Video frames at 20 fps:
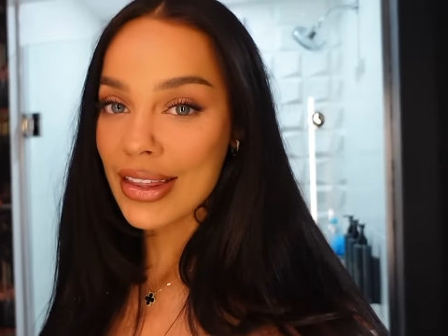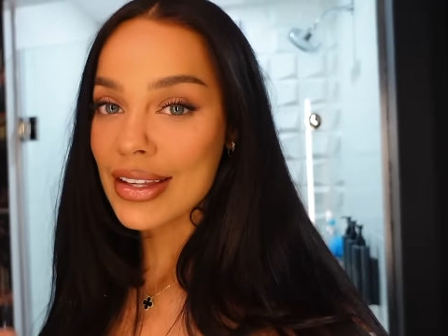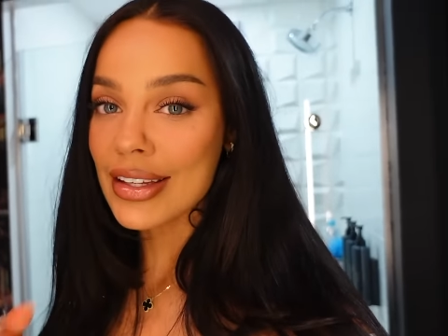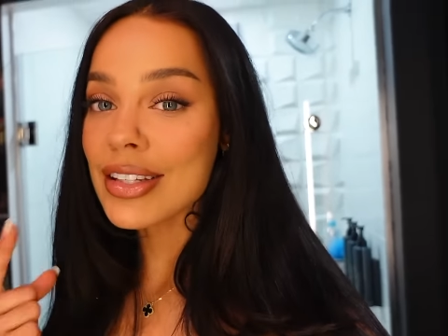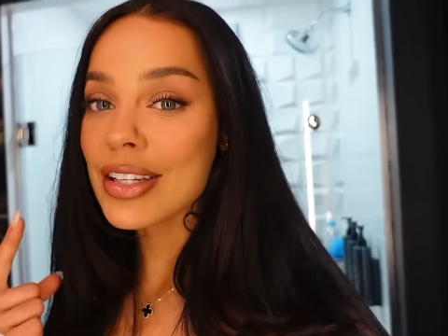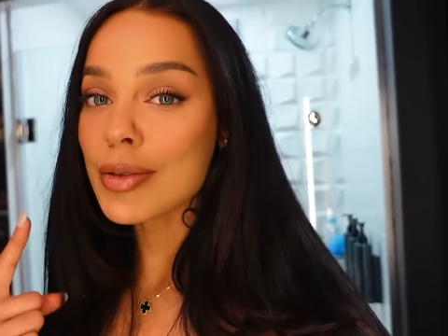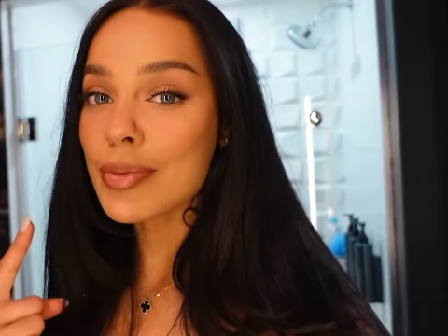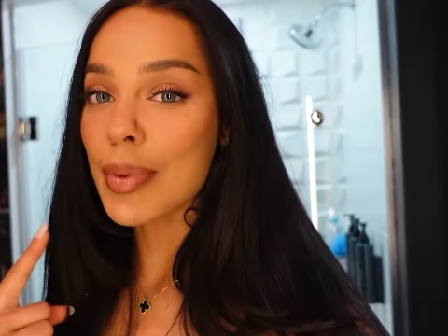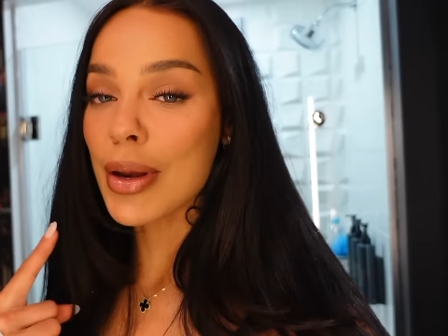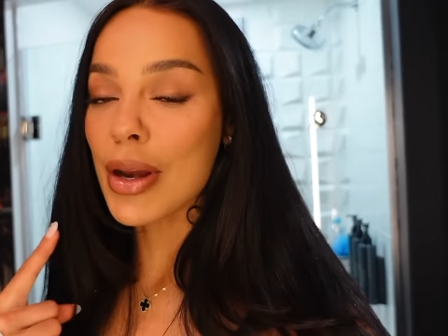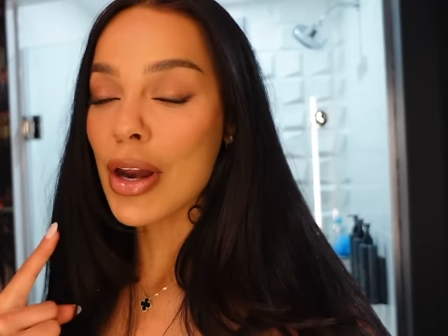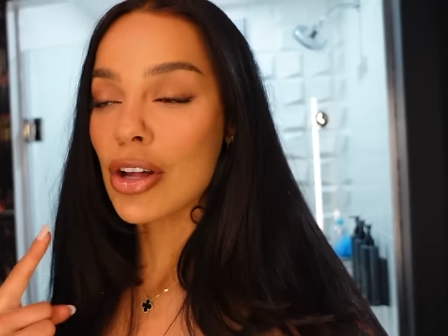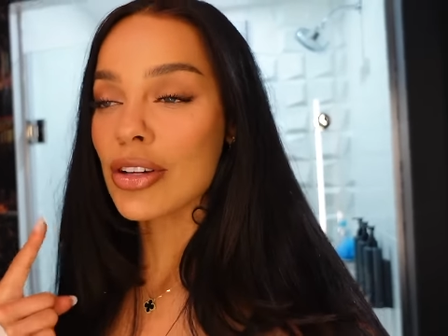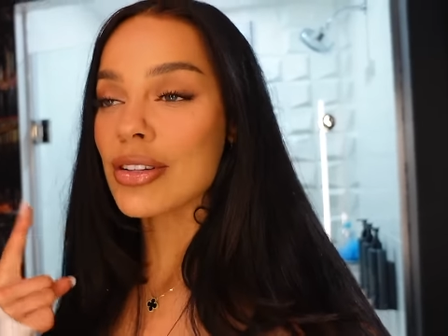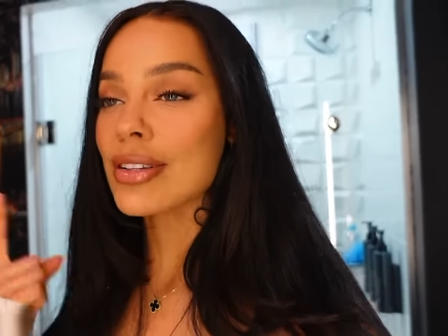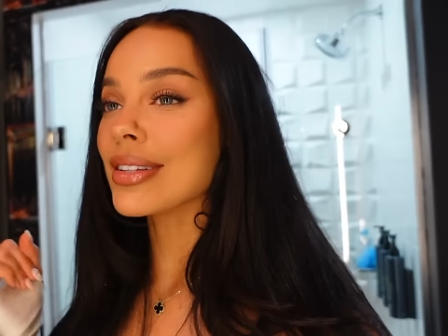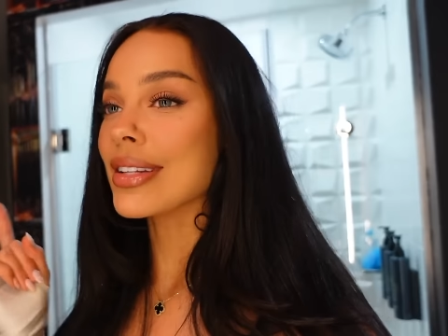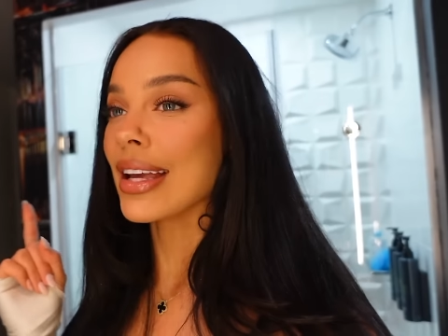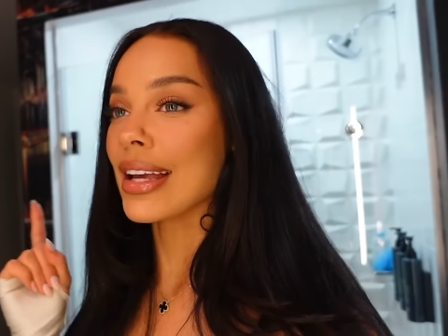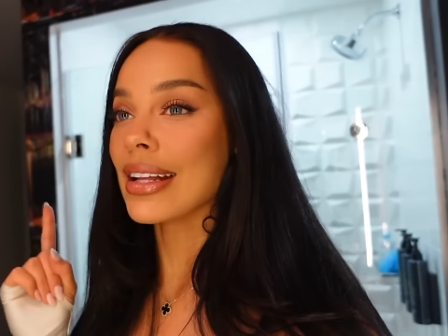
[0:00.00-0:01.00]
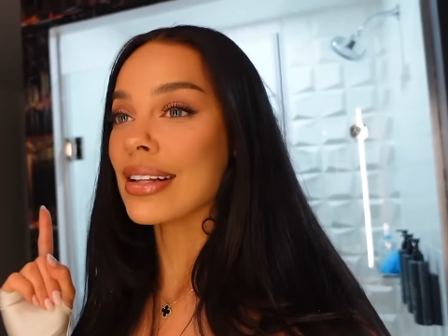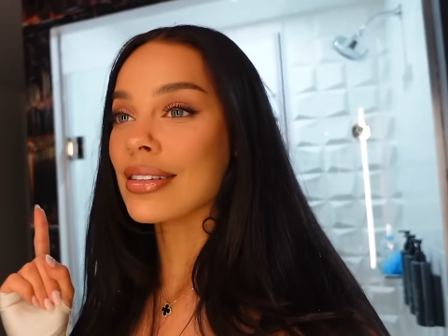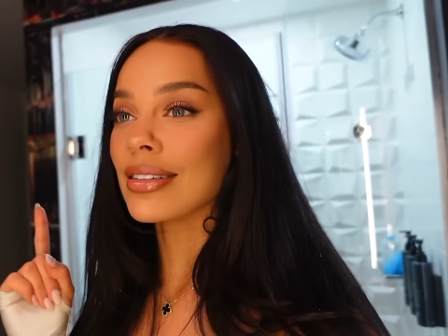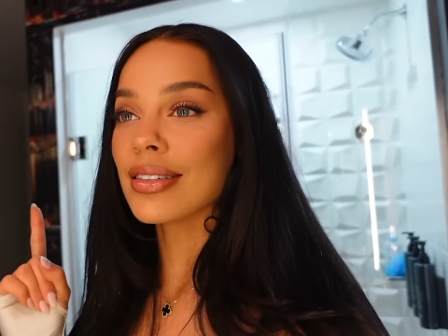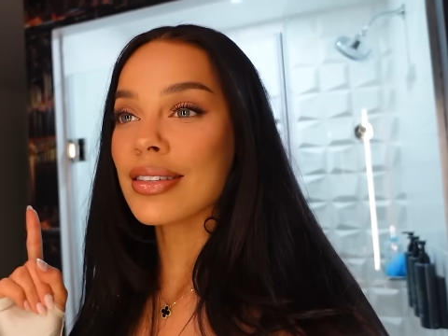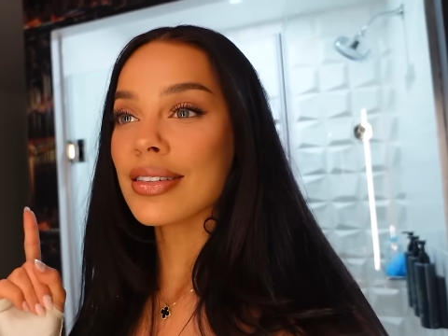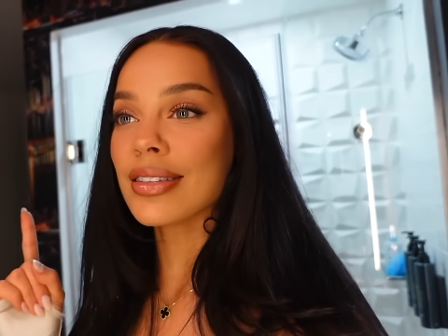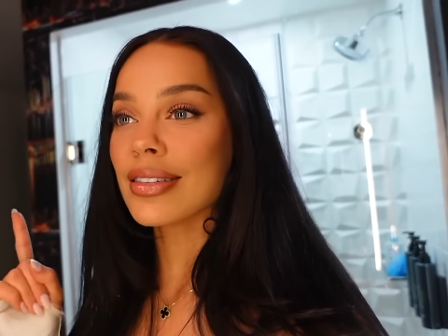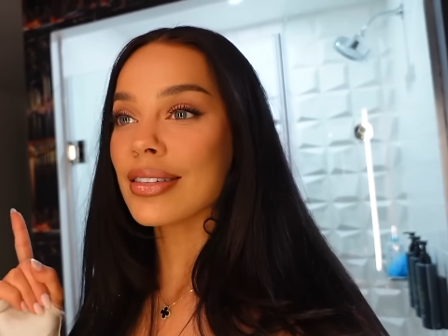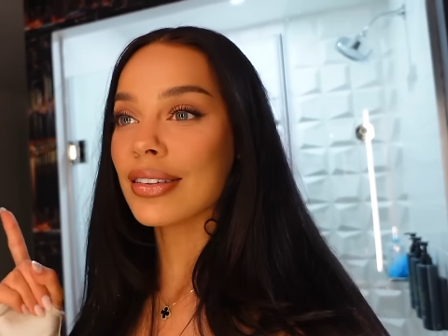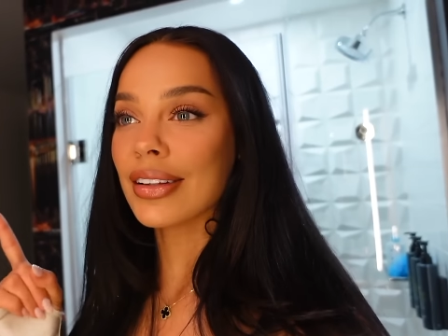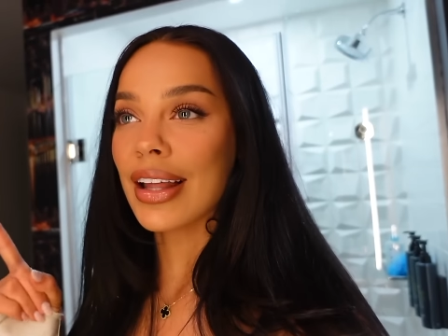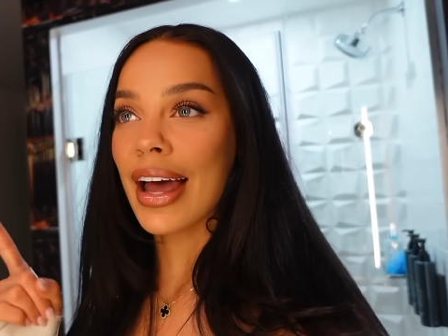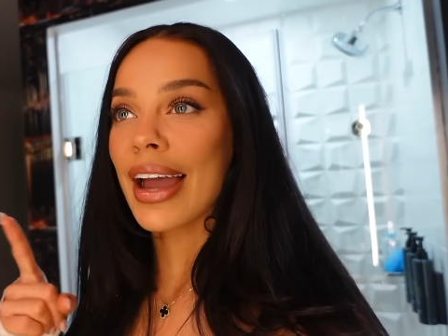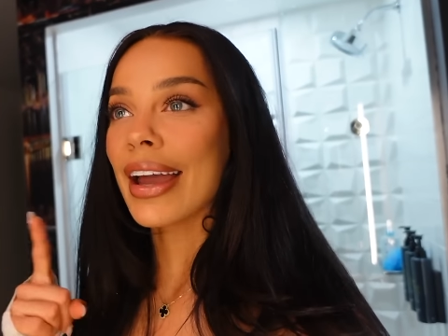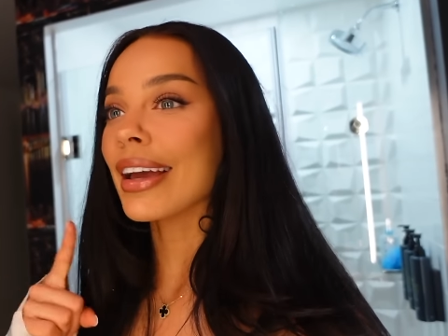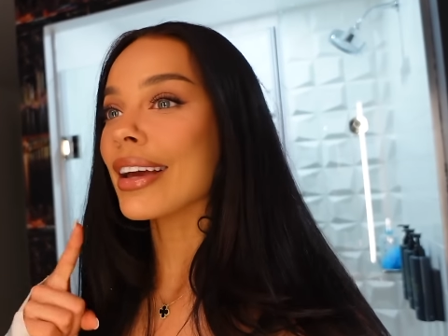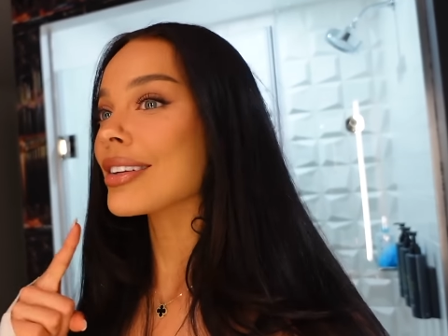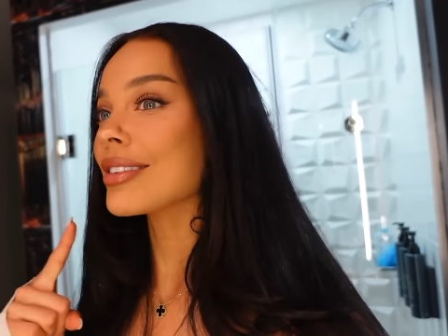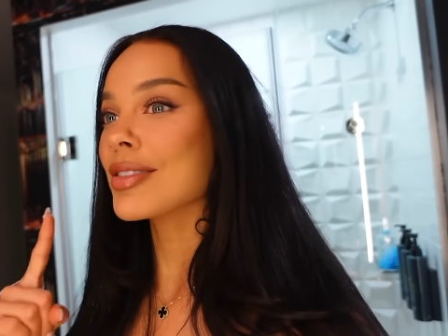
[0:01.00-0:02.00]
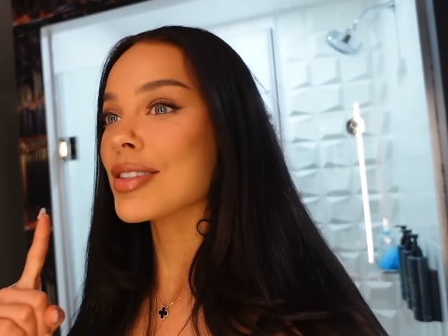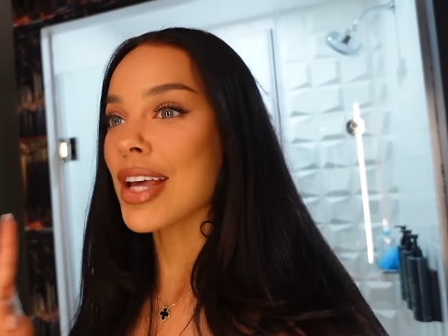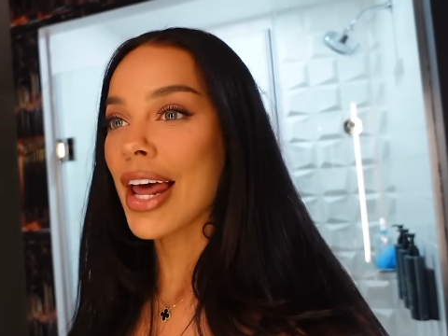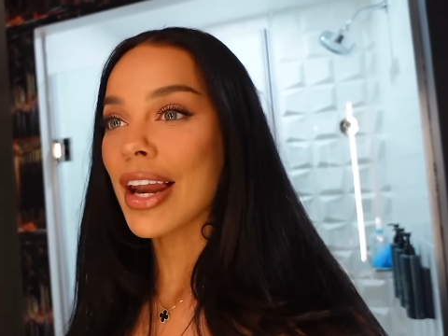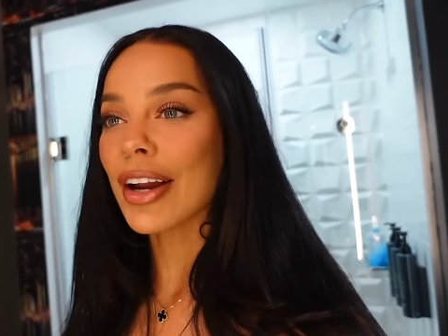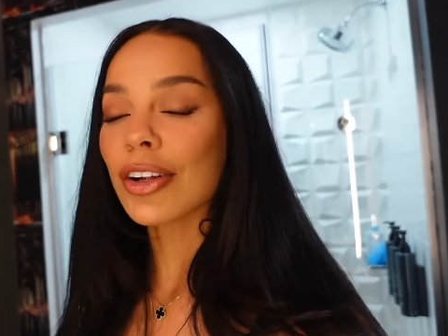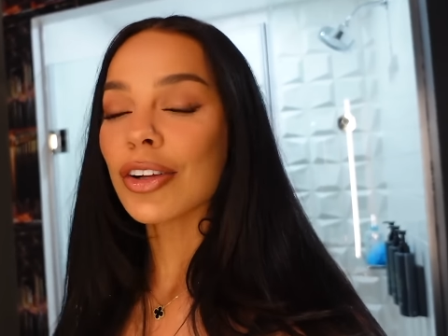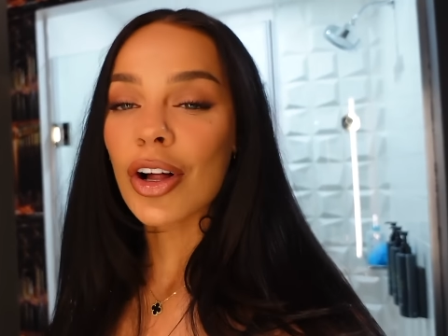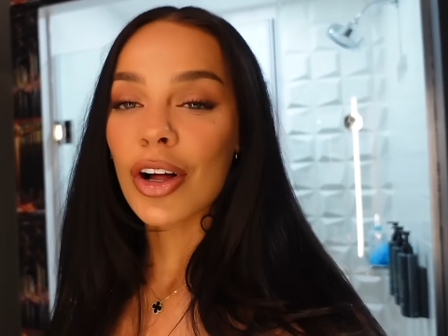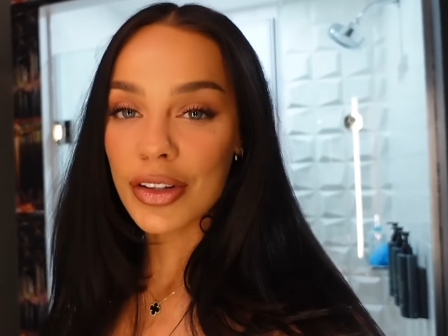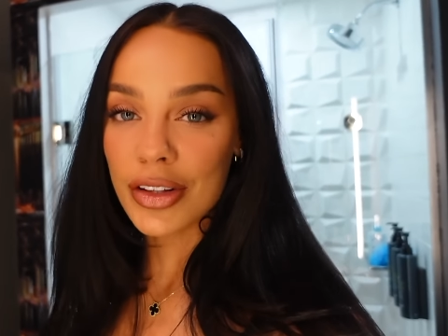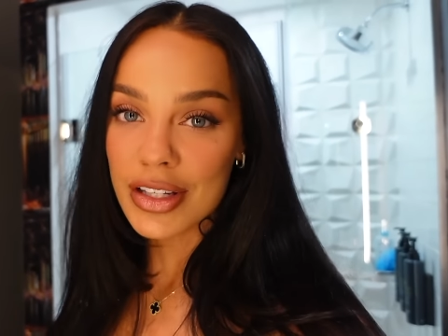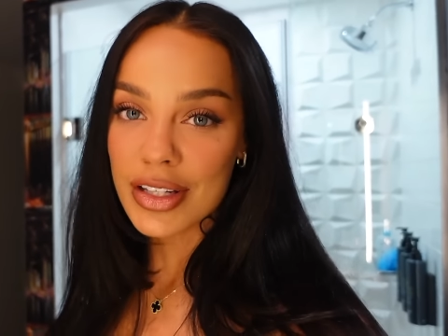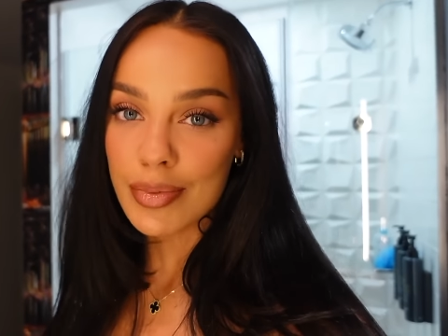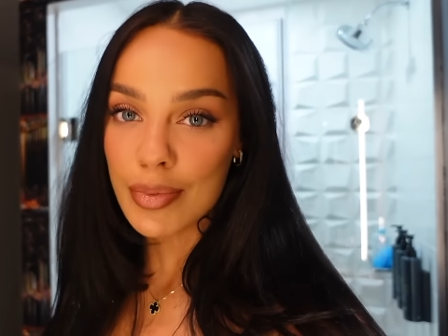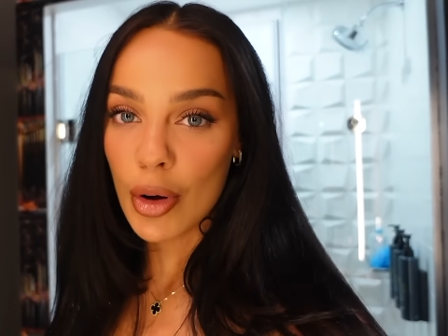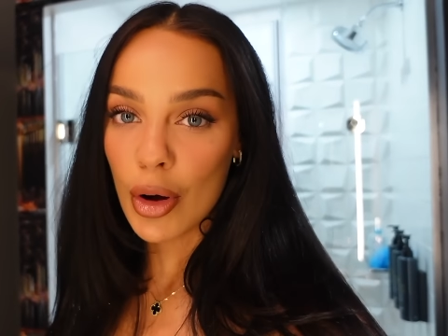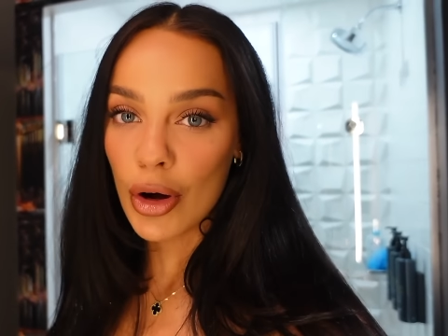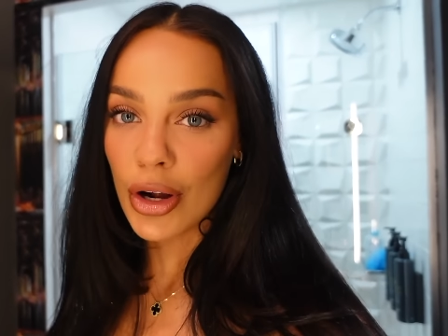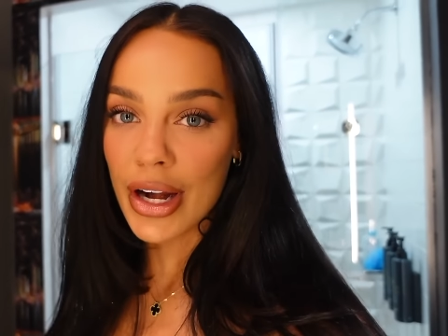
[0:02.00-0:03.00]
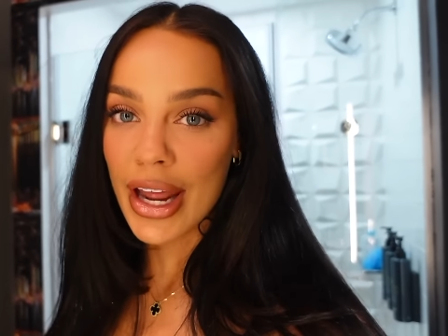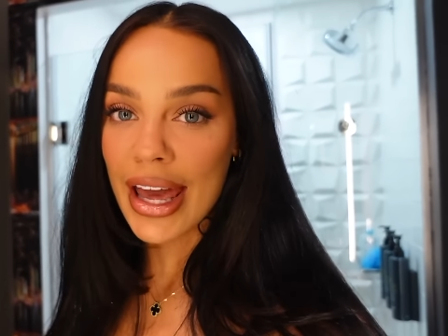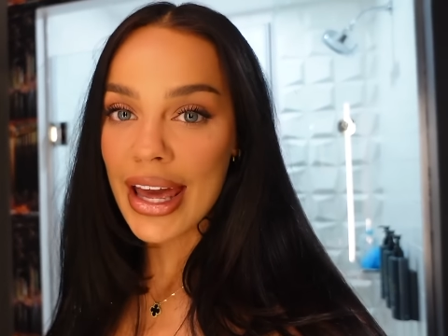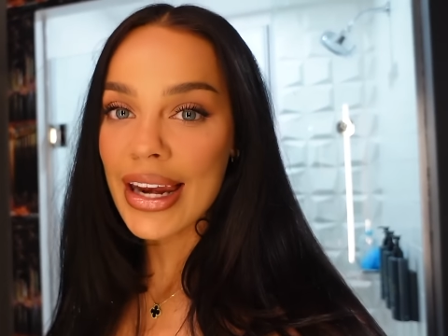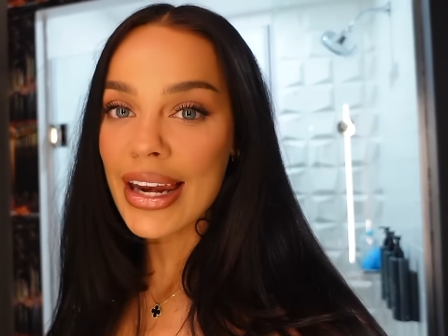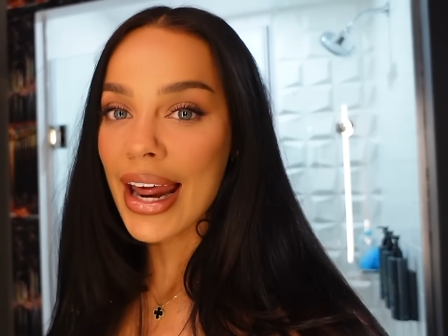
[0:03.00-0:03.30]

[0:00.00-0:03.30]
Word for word: This has been on since like 10 o'clock this morning